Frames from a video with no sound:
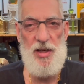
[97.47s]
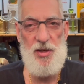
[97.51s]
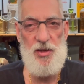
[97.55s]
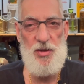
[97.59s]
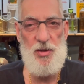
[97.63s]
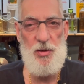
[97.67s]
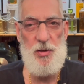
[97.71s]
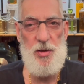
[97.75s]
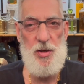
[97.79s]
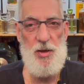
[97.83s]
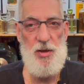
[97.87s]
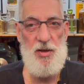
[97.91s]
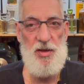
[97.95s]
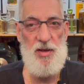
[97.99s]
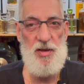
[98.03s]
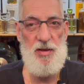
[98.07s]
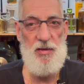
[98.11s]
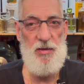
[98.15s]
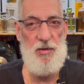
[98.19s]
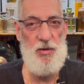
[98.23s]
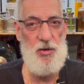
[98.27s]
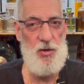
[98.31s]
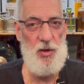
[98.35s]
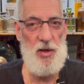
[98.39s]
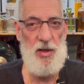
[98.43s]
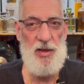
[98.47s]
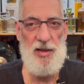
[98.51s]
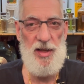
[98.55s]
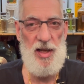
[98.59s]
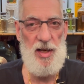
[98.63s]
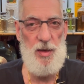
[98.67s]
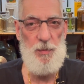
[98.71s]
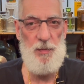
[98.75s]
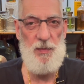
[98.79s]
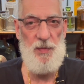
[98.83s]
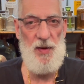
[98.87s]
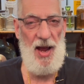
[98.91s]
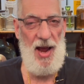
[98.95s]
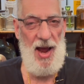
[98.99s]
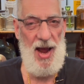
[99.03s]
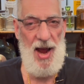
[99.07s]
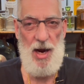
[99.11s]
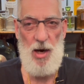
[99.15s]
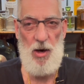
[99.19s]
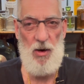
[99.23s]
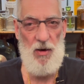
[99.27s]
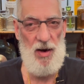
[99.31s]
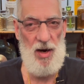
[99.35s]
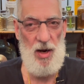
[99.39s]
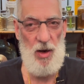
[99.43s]
So you shouldn't let them
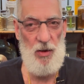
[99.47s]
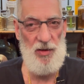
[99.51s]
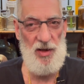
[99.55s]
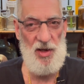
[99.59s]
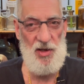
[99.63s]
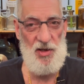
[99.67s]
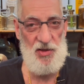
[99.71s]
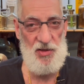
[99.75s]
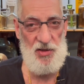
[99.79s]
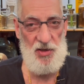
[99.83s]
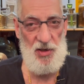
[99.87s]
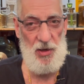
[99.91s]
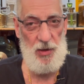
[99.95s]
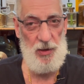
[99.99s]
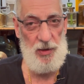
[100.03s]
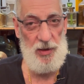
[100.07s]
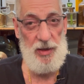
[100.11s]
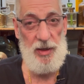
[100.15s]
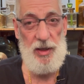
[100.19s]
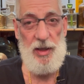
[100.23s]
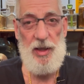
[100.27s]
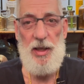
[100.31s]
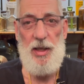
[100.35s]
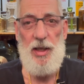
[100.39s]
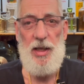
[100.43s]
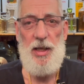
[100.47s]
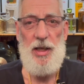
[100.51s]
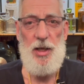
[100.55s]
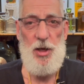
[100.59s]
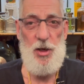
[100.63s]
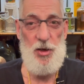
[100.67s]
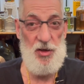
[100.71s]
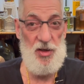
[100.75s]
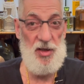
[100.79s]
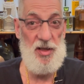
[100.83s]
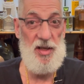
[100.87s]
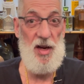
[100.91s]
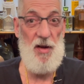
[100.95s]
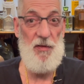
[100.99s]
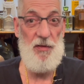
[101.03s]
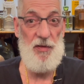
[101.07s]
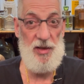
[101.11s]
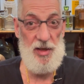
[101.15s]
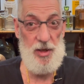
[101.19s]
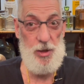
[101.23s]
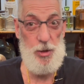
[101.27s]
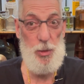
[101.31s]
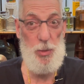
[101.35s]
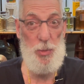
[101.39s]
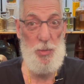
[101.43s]
hang around necessarily. You should
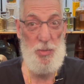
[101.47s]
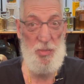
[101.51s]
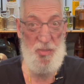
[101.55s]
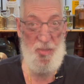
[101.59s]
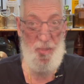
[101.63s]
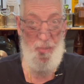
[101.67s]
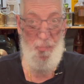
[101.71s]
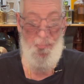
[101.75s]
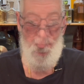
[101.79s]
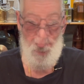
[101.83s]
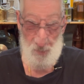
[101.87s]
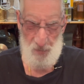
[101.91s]
definitely use them.